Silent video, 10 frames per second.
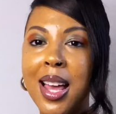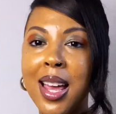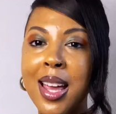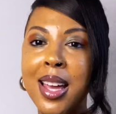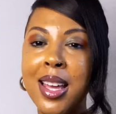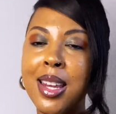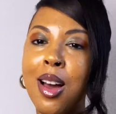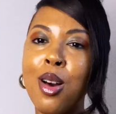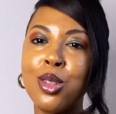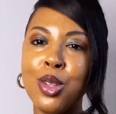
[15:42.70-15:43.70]
And
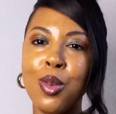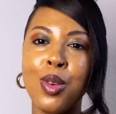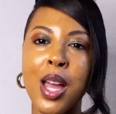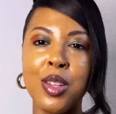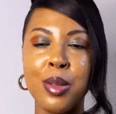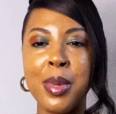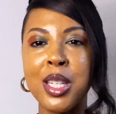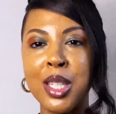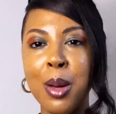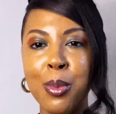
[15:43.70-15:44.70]
also gave some
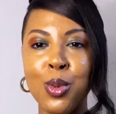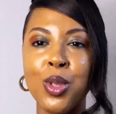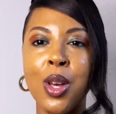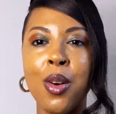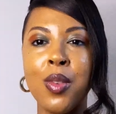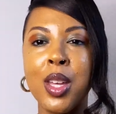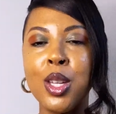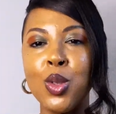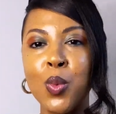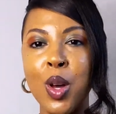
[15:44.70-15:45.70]
examples of it
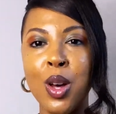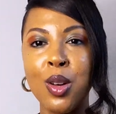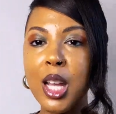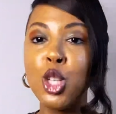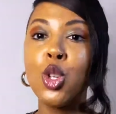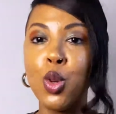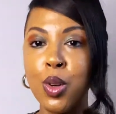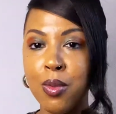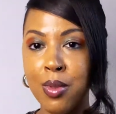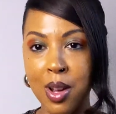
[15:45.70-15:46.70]
as well, so you
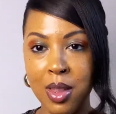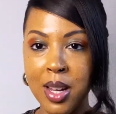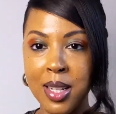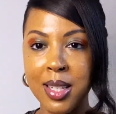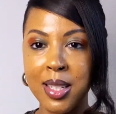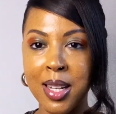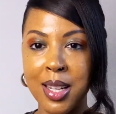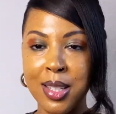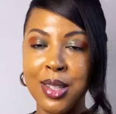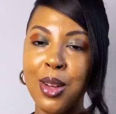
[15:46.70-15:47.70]
can further understand.
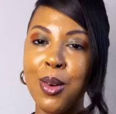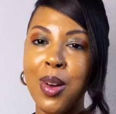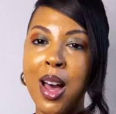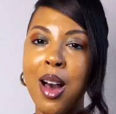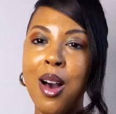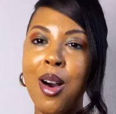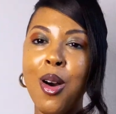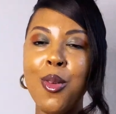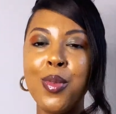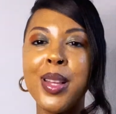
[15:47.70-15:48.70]
So
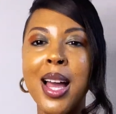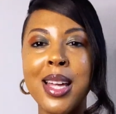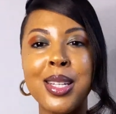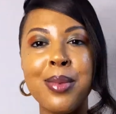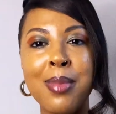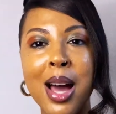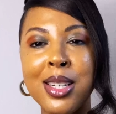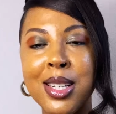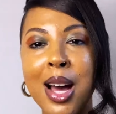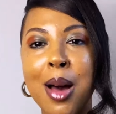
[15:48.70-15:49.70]
hopefully I did my
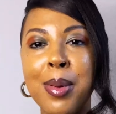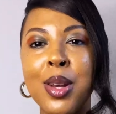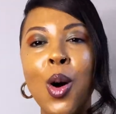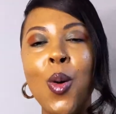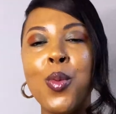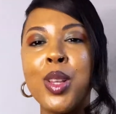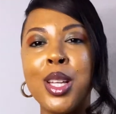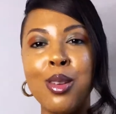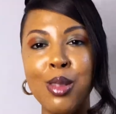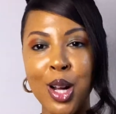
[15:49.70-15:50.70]
job, and hopefully
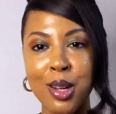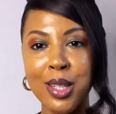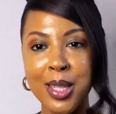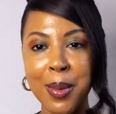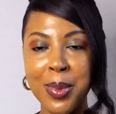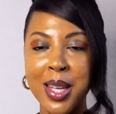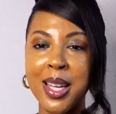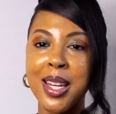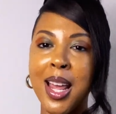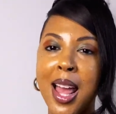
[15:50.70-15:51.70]
you learned
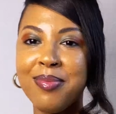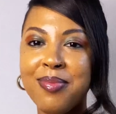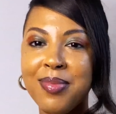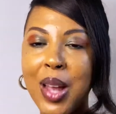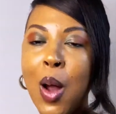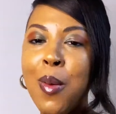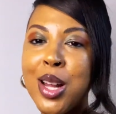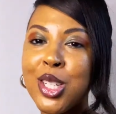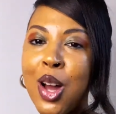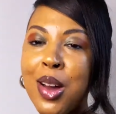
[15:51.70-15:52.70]
something. All
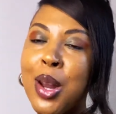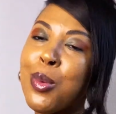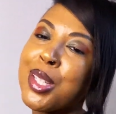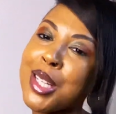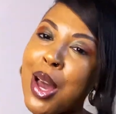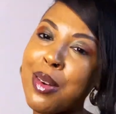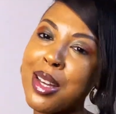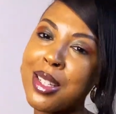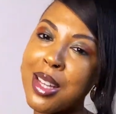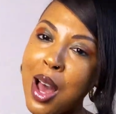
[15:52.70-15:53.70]
right, y'all, and I will see y'all
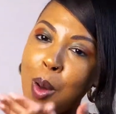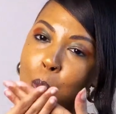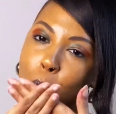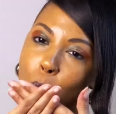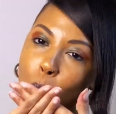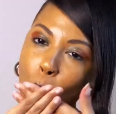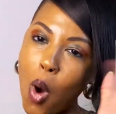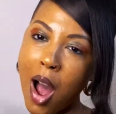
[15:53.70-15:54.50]
next time. Mwah.